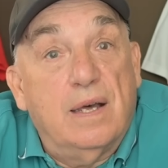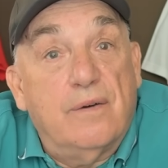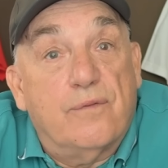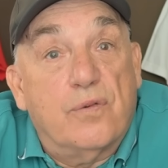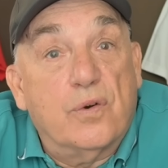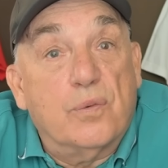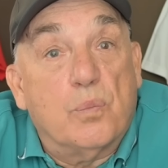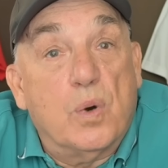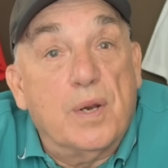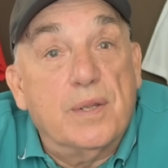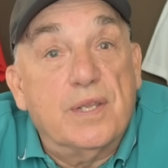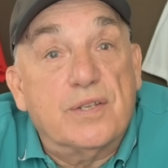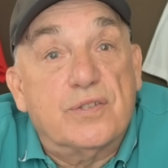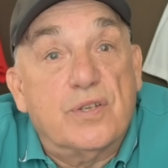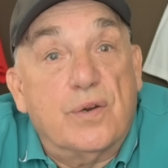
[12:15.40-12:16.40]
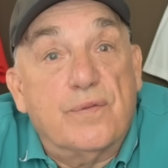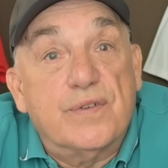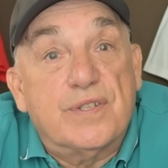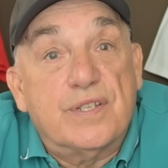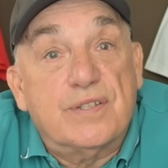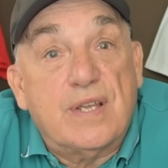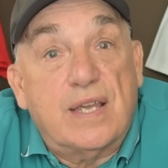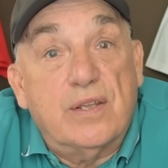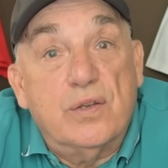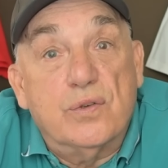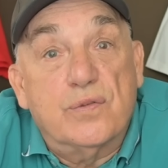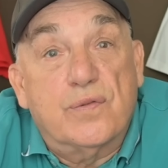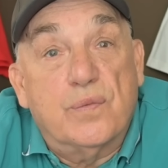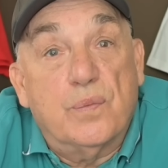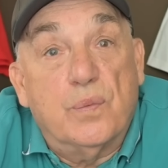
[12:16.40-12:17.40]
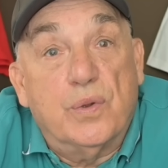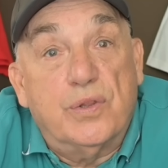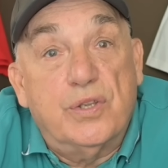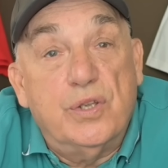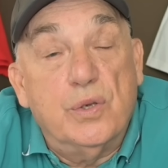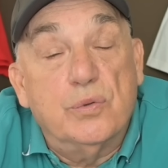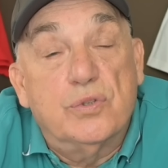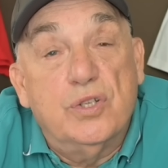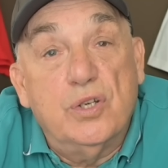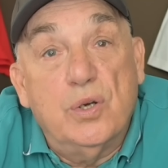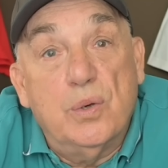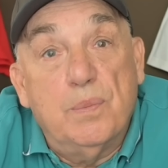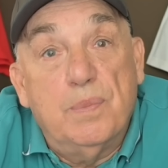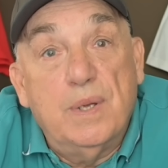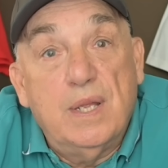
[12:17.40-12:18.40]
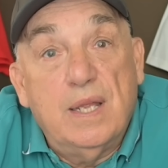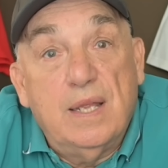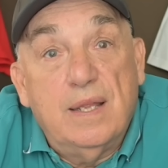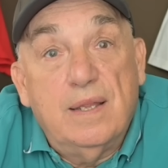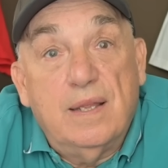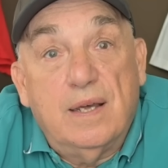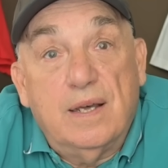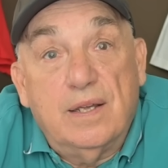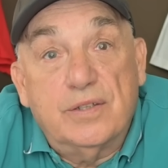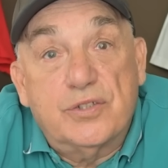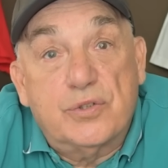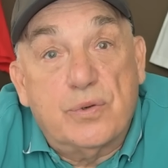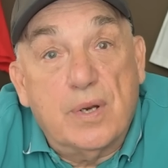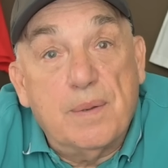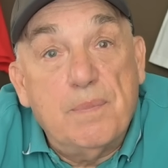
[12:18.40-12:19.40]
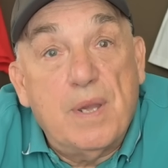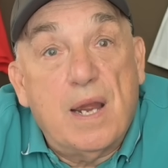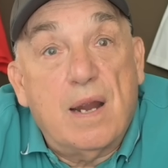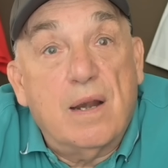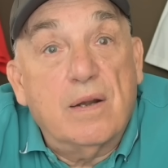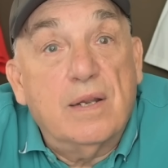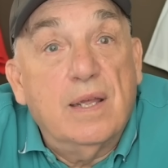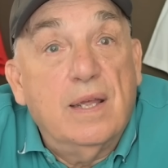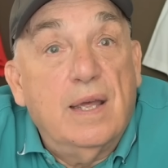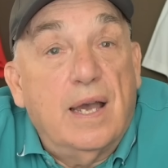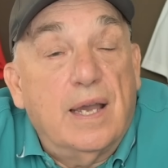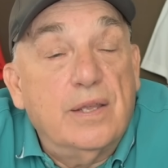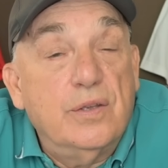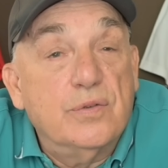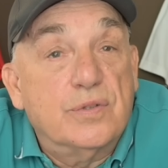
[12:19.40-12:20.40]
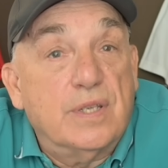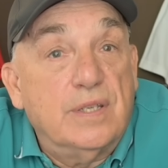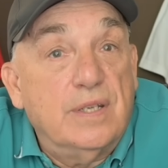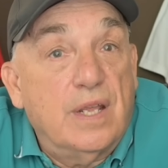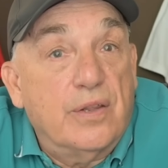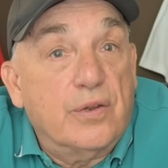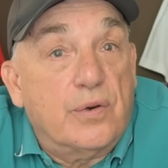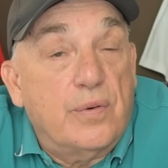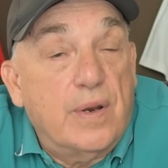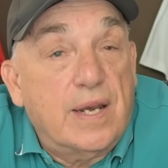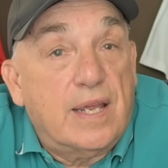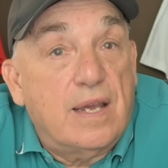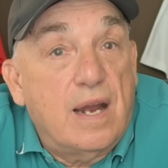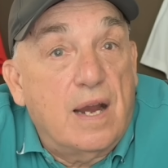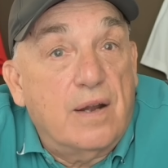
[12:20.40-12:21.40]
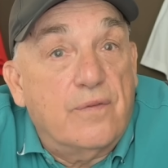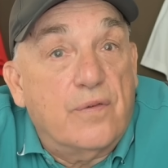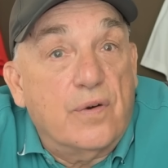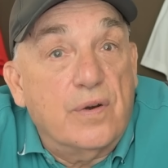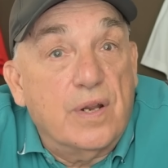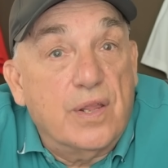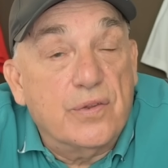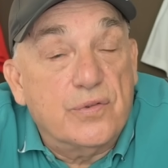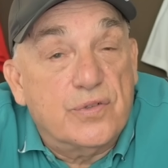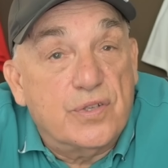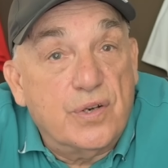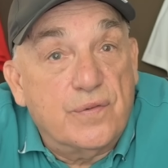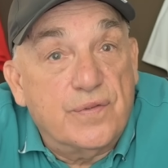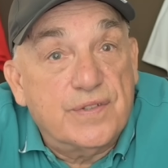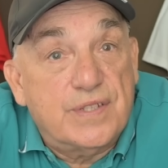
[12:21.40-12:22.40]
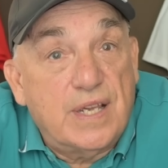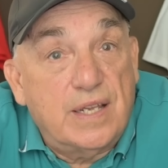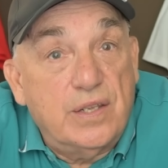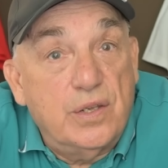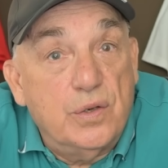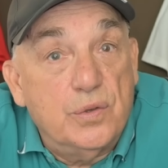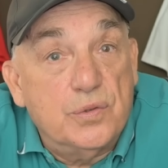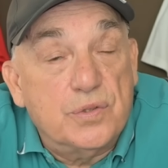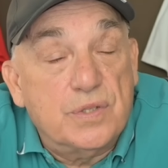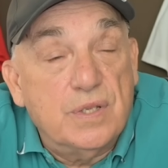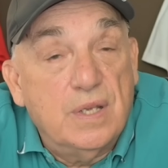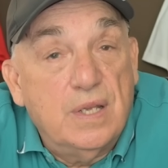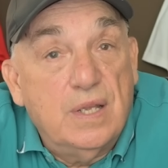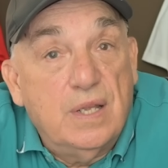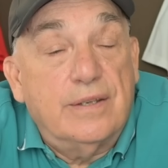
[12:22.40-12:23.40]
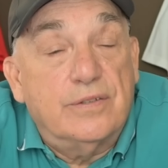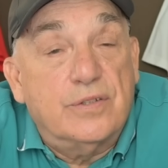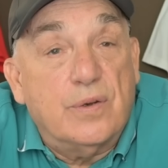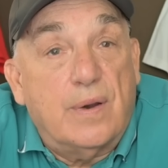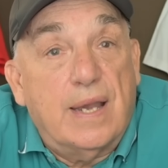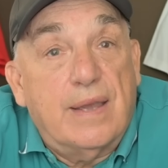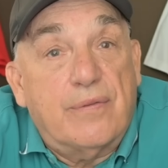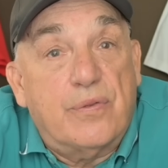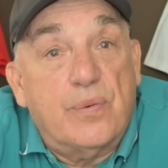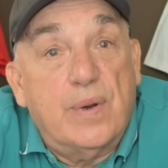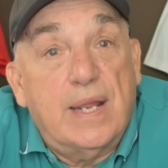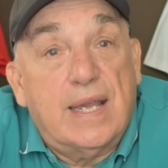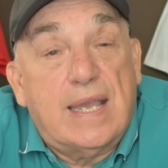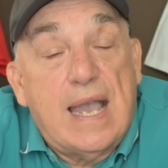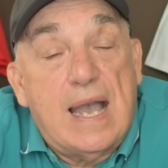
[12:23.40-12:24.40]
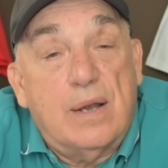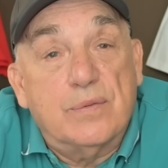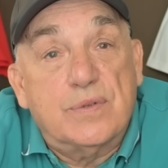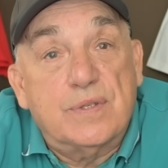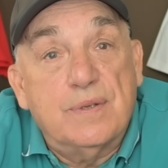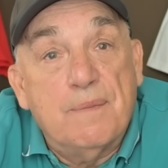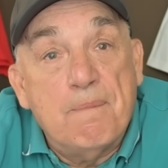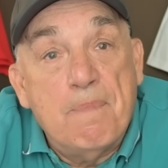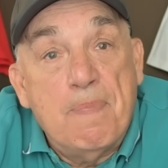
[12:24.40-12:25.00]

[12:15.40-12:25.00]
for one of the services I use with YouTube, StreamYard. I use another credit card for another service I use. And so I have 3 accounts,